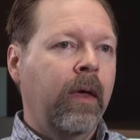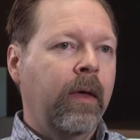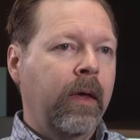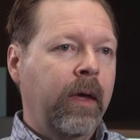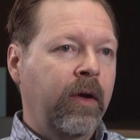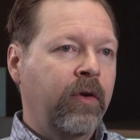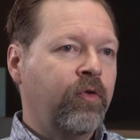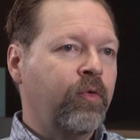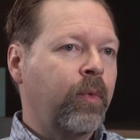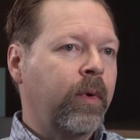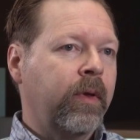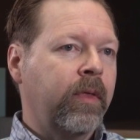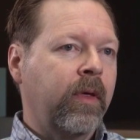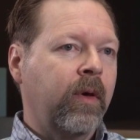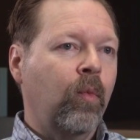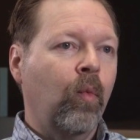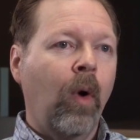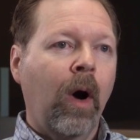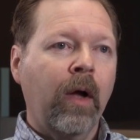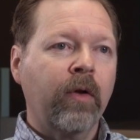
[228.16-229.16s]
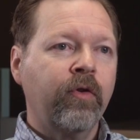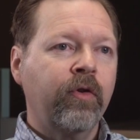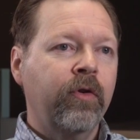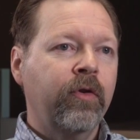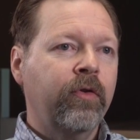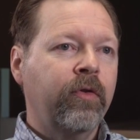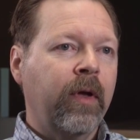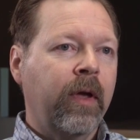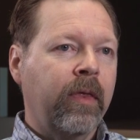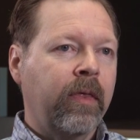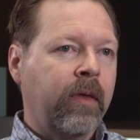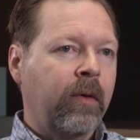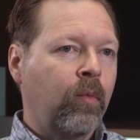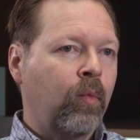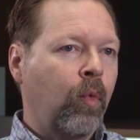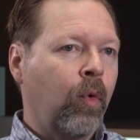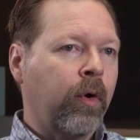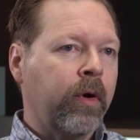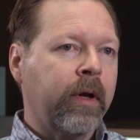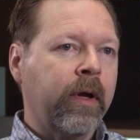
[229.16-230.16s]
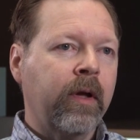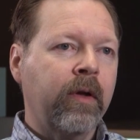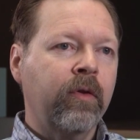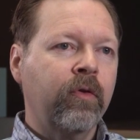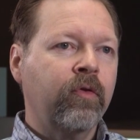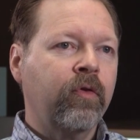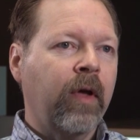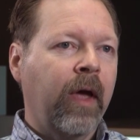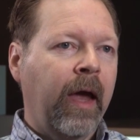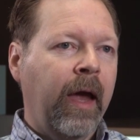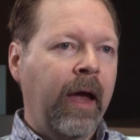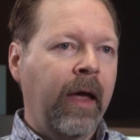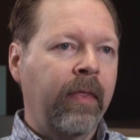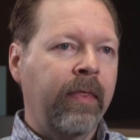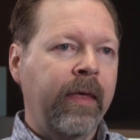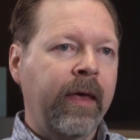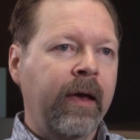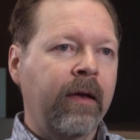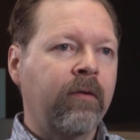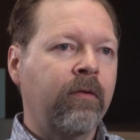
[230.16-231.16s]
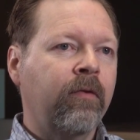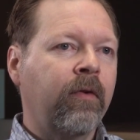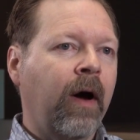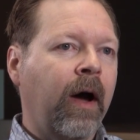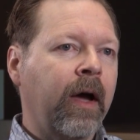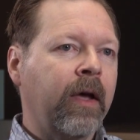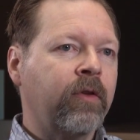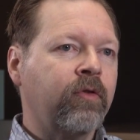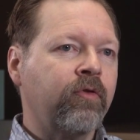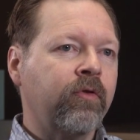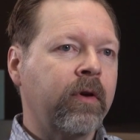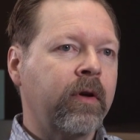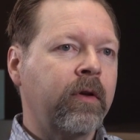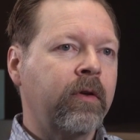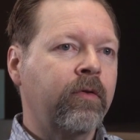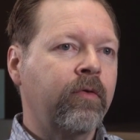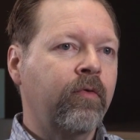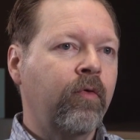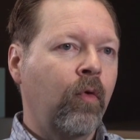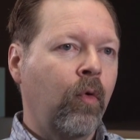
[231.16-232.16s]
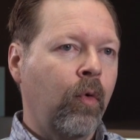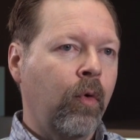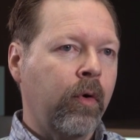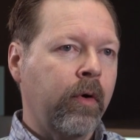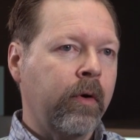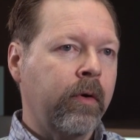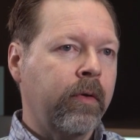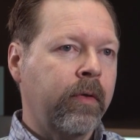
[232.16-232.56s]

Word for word: issuing the watches and the warnings and the advisories for